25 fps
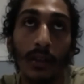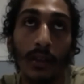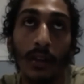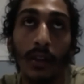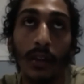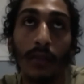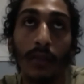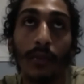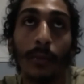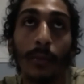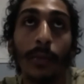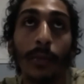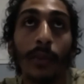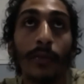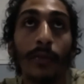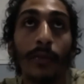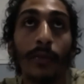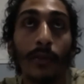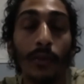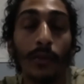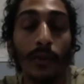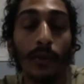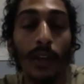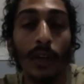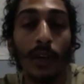from the
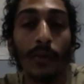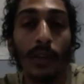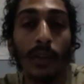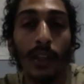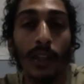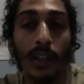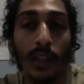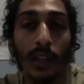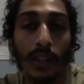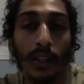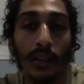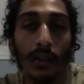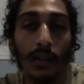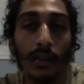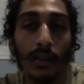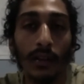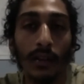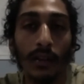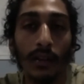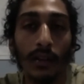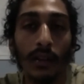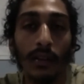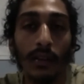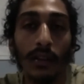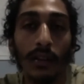food that we eat
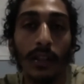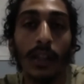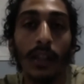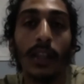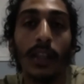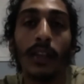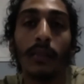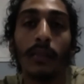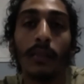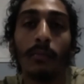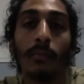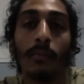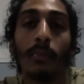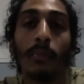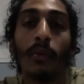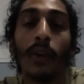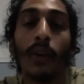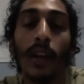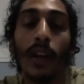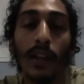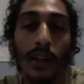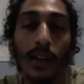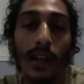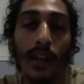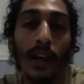to
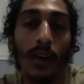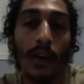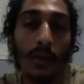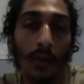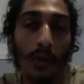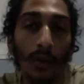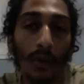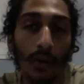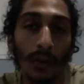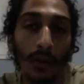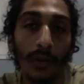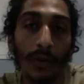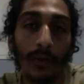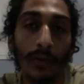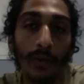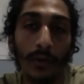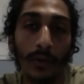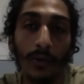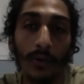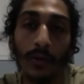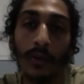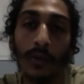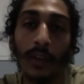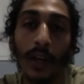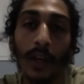break down all the
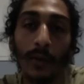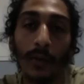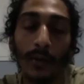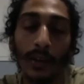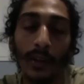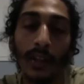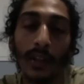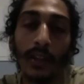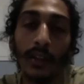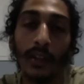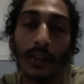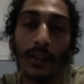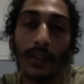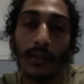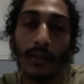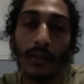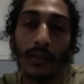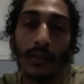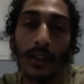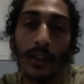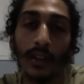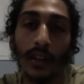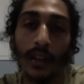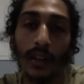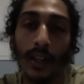food that we're eating
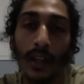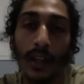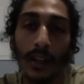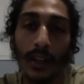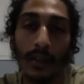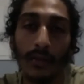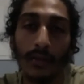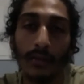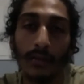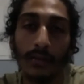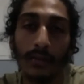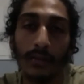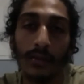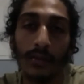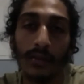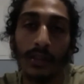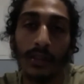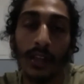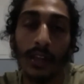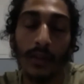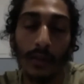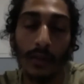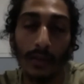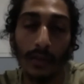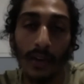in the day. So
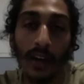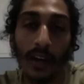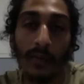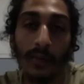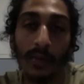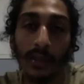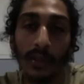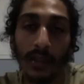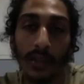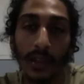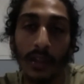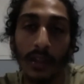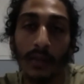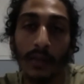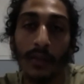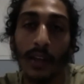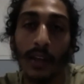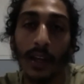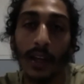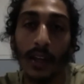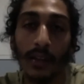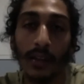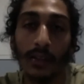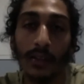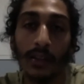75% of the
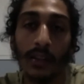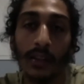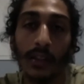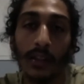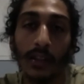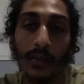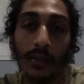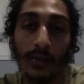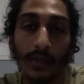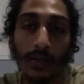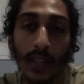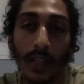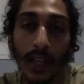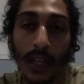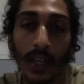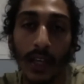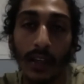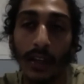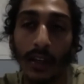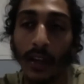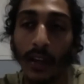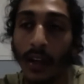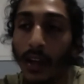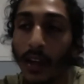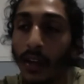energy that you take
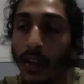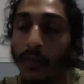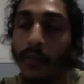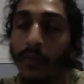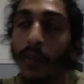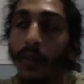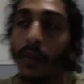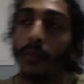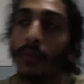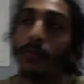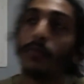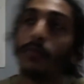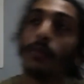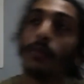from